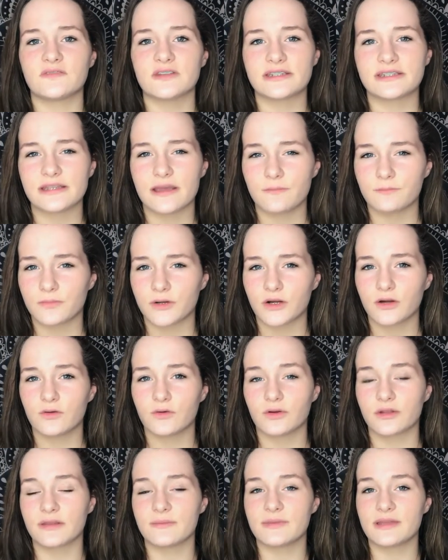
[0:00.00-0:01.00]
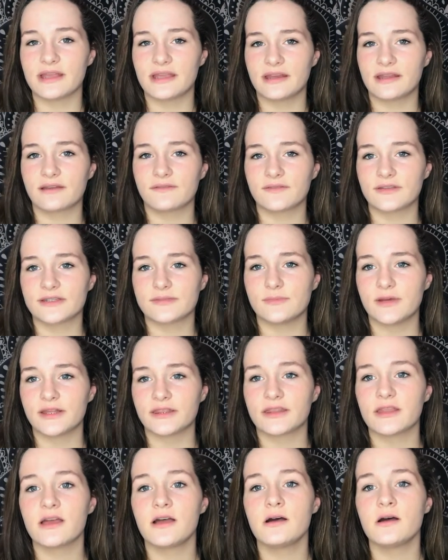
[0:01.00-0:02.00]
December or the beginning of this
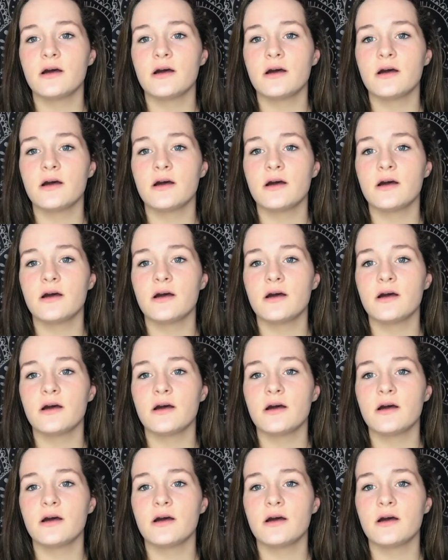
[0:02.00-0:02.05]
month,